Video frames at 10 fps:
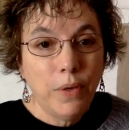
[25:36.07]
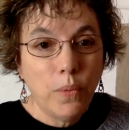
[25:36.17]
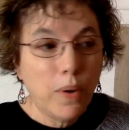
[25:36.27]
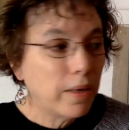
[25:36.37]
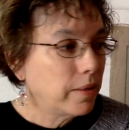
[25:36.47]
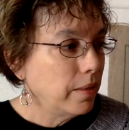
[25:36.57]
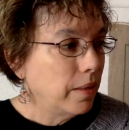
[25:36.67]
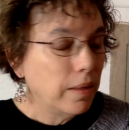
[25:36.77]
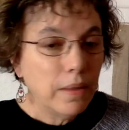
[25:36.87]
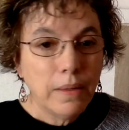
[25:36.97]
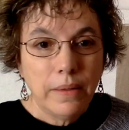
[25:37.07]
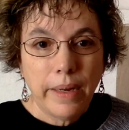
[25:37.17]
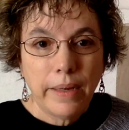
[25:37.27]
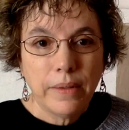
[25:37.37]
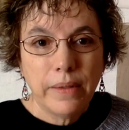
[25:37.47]
If you walked
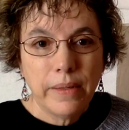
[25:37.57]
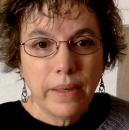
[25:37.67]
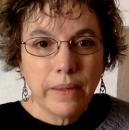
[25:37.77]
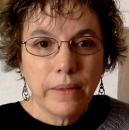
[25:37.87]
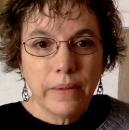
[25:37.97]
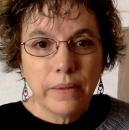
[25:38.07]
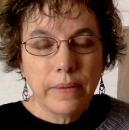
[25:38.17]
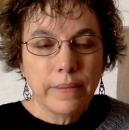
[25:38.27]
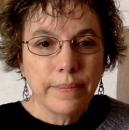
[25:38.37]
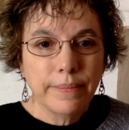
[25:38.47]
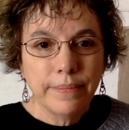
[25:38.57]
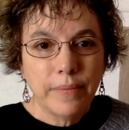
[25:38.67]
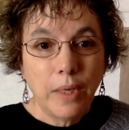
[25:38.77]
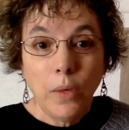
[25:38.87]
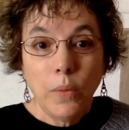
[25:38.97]
downstairs,
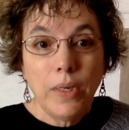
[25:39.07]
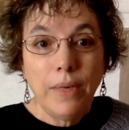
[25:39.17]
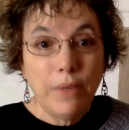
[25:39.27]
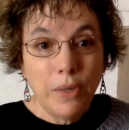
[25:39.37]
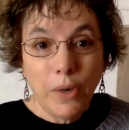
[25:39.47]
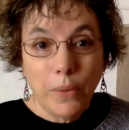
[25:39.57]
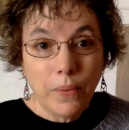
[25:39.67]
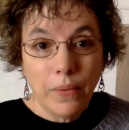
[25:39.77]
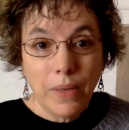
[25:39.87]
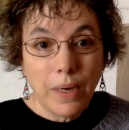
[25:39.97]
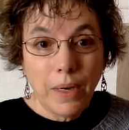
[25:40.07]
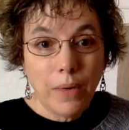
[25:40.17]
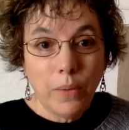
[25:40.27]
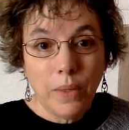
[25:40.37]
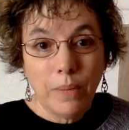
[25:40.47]
you wouldn't even know that I
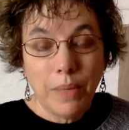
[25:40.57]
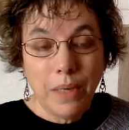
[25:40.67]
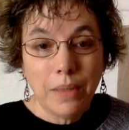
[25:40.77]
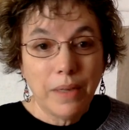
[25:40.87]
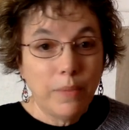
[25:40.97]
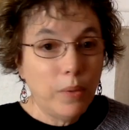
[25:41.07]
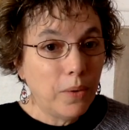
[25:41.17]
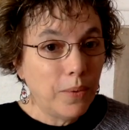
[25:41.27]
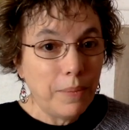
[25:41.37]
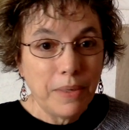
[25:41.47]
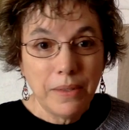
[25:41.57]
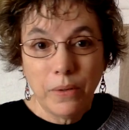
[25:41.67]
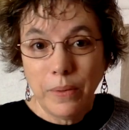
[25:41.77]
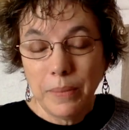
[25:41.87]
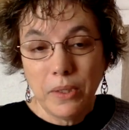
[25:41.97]
quilt because I put away my
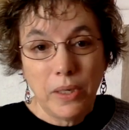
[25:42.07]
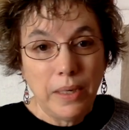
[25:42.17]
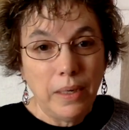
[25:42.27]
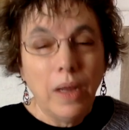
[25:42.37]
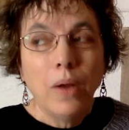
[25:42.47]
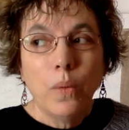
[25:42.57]
sewing machine.